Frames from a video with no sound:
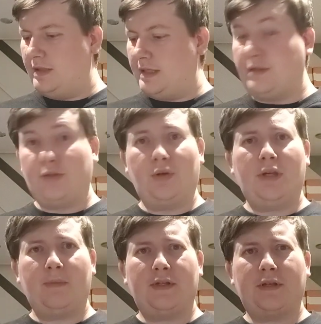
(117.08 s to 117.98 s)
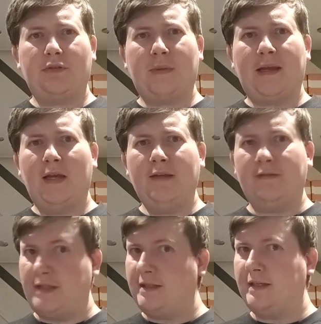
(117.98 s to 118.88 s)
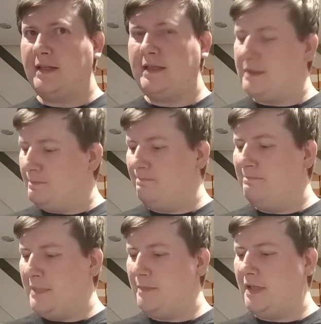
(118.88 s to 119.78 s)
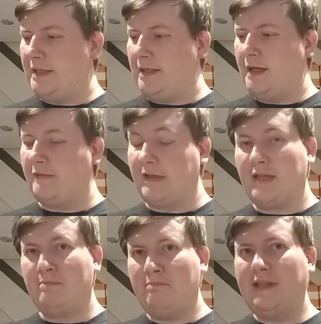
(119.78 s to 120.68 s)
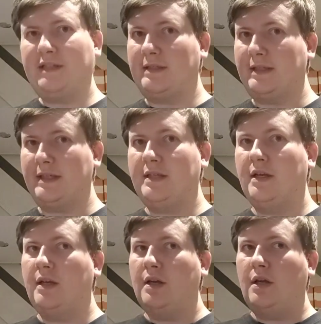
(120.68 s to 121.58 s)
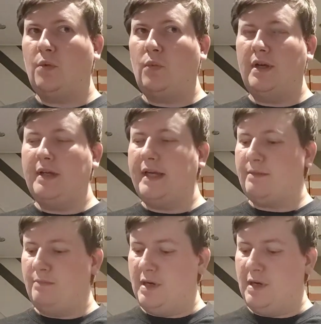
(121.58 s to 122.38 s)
he enjoyed it, but he said it was a bit lively, and it is a bit bloody lively. Admittedly, when I had